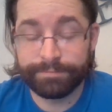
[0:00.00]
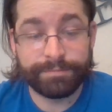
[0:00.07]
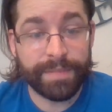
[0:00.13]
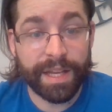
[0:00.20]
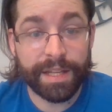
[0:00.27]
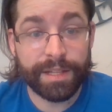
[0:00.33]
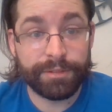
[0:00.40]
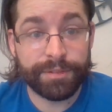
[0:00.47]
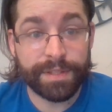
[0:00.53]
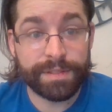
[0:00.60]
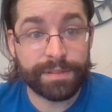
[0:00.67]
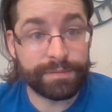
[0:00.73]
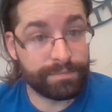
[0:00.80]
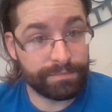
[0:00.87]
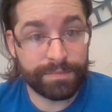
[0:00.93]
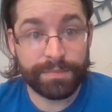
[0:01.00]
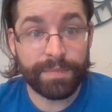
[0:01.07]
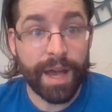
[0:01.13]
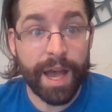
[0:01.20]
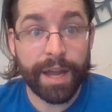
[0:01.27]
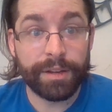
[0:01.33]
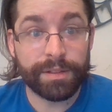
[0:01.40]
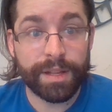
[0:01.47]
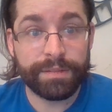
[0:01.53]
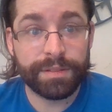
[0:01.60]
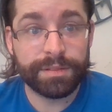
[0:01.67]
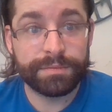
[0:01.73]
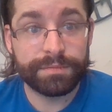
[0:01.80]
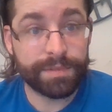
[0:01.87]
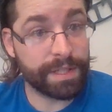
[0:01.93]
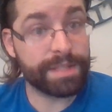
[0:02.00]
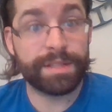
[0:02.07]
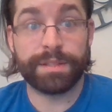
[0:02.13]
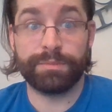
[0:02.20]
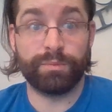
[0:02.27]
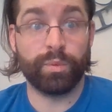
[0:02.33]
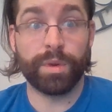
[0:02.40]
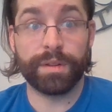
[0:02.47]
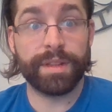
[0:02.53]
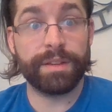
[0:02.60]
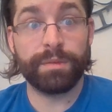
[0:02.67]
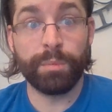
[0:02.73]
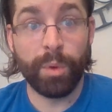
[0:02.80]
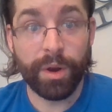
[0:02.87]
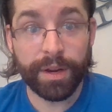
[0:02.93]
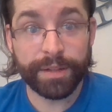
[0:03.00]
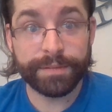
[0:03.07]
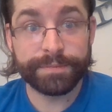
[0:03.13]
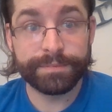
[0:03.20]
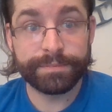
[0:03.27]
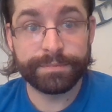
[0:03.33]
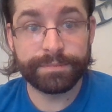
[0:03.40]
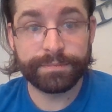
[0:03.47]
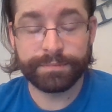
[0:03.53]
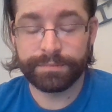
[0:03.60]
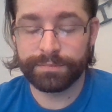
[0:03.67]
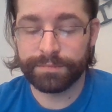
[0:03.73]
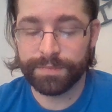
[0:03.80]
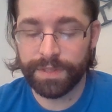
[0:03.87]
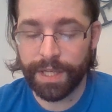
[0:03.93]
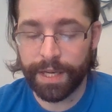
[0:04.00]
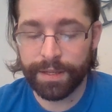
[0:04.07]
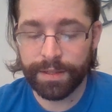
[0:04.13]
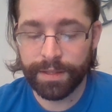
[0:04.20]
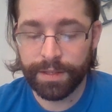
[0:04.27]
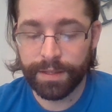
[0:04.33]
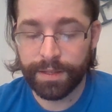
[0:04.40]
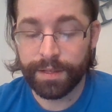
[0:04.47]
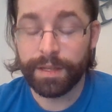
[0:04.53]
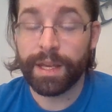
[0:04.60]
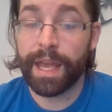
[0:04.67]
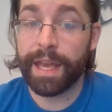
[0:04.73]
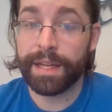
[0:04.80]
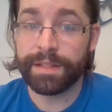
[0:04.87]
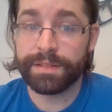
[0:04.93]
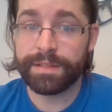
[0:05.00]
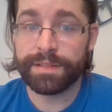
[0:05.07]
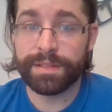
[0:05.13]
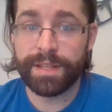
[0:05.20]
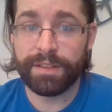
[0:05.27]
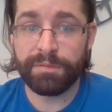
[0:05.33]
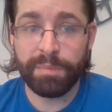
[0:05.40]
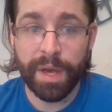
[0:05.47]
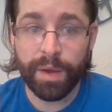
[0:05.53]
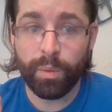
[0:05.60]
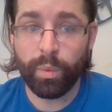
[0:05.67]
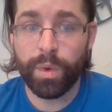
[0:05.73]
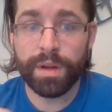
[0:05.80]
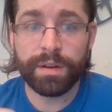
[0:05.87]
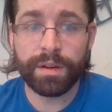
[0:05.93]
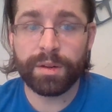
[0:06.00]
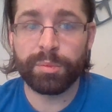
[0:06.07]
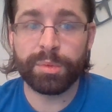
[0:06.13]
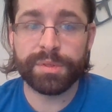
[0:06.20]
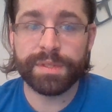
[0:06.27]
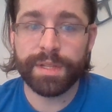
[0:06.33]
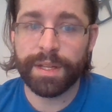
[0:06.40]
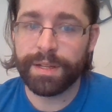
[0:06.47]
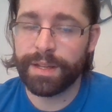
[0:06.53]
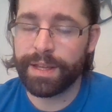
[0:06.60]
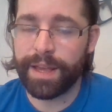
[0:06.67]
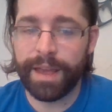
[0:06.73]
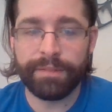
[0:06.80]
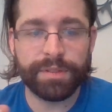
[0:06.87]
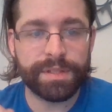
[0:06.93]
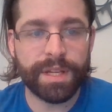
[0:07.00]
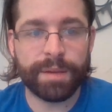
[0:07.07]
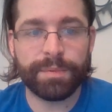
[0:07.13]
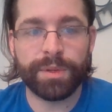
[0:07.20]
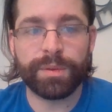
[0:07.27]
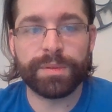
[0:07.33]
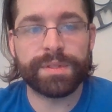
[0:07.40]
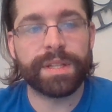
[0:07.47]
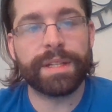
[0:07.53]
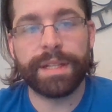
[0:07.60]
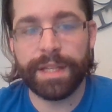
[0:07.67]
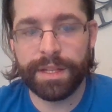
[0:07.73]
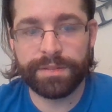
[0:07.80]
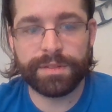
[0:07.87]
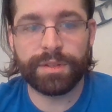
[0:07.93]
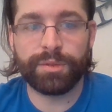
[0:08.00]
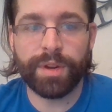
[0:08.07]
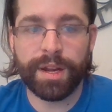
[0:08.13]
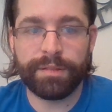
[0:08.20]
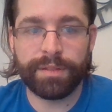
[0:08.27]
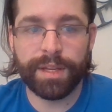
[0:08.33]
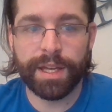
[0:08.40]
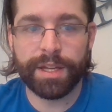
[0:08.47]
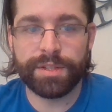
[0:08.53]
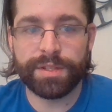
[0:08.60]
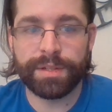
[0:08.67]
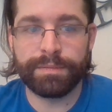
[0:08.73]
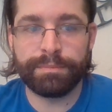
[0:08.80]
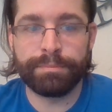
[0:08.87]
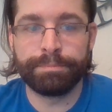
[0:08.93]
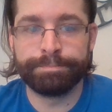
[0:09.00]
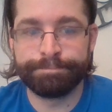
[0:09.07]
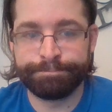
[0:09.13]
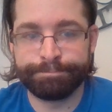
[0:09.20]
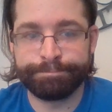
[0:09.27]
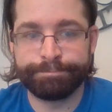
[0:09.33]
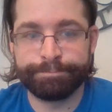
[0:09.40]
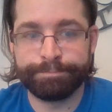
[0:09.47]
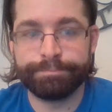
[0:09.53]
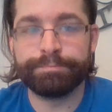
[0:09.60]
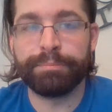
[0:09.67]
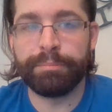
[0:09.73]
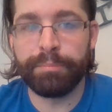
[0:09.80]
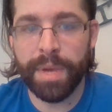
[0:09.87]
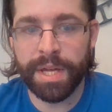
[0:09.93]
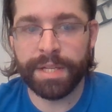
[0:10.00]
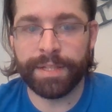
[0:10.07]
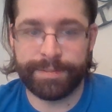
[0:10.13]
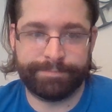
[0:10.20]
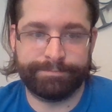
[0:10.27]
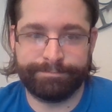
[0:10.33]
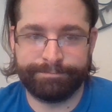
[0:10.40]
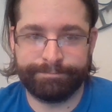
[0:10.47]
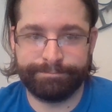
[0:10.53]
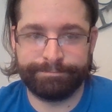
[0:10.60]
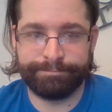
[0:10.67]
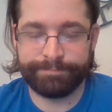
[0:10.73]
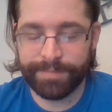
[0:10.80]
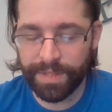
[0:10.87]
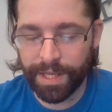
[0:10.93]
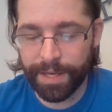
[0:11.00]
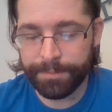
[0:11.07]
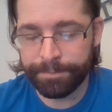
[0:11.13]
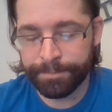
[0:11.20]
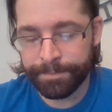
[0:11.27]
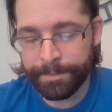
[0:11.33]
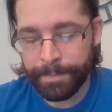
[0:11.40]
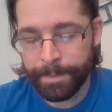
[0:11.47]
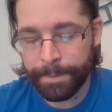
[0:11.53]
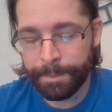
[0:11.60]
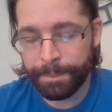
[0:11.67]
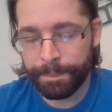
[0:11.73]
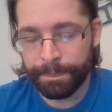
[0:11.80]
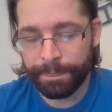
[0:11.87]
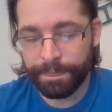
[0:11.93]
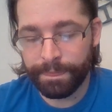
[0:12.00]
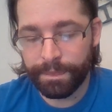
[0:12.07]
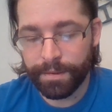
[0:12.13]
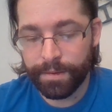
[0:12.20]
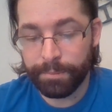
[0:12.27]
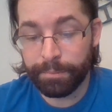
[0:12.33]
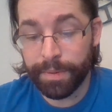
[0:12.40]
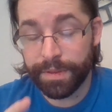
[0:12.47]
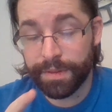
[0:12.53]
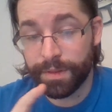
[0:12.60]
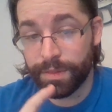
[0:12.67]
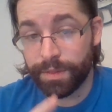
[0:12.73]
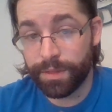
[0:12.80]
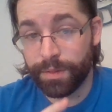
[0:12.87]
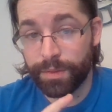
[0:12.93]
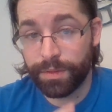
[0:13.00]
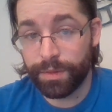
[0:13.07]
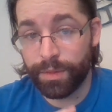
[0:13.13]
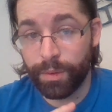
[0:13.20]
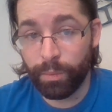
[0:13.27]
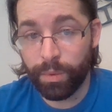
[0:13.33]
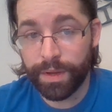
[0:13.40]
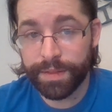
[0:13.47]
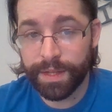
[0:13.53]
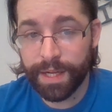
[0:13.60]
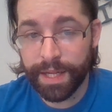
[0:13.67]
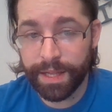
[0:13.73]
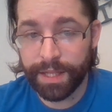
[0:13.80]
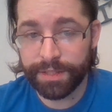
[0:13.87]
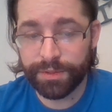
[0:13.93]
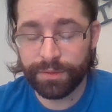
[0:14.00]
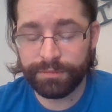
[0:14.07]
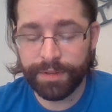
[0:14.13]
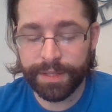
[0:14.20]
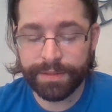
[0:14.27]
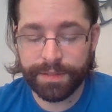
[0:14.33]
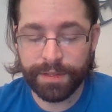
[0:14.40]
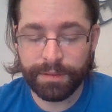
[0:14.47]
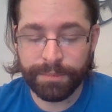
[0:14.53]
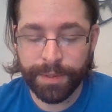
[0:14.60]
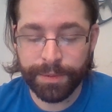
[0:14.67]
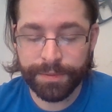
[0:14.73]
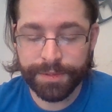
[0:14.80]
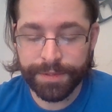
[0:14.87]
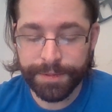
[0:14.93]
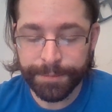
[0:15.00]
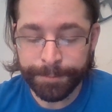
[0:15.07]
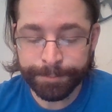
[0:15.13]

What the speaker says: And if he's higher level, it's worth even more. Okay? And it's a safe bet, 100%. Every time you use it, instant gratification, money. Okay? But the one that I like to invest in the most